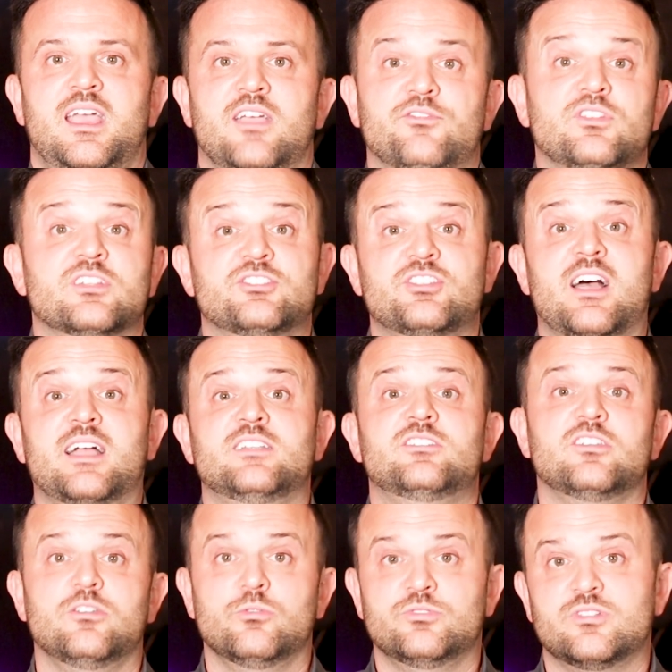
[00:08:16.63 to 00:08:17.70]
If you decide
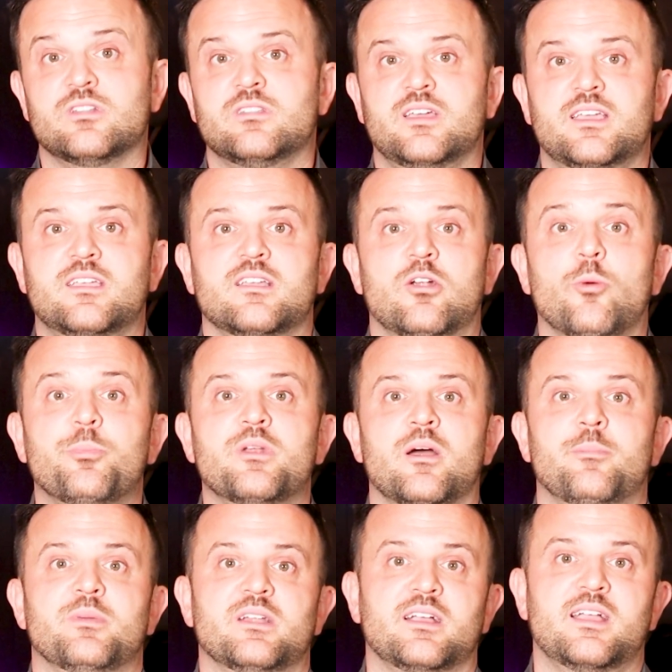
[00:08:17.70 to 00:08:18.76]
to use the link and open
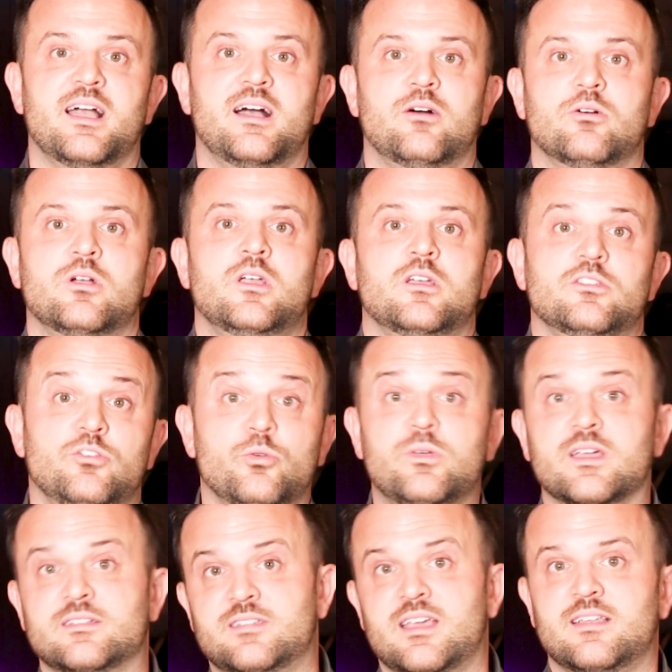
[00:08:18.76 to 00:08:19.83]
up an account, you
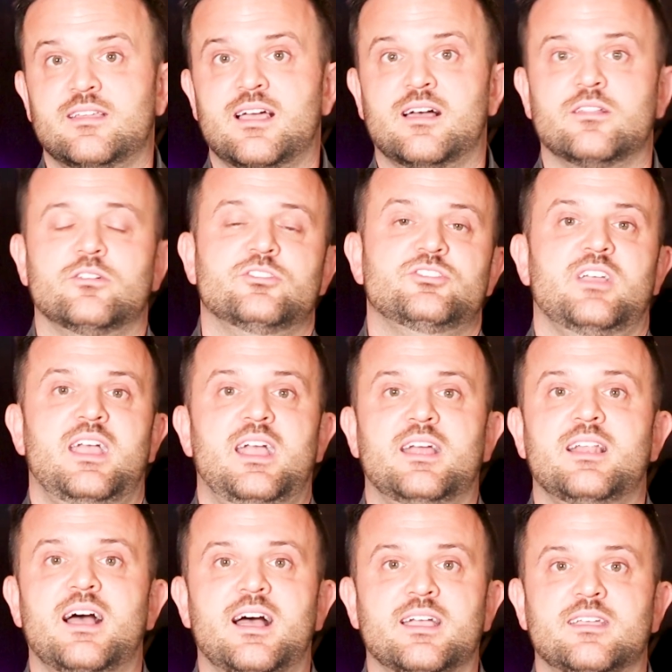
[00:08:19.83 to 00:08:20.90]
get $10
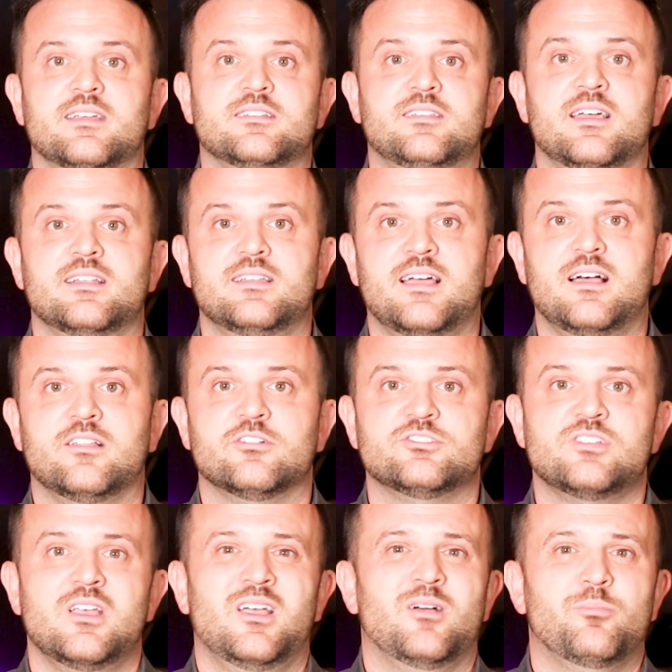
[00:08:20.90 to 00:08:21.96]
and I get $10.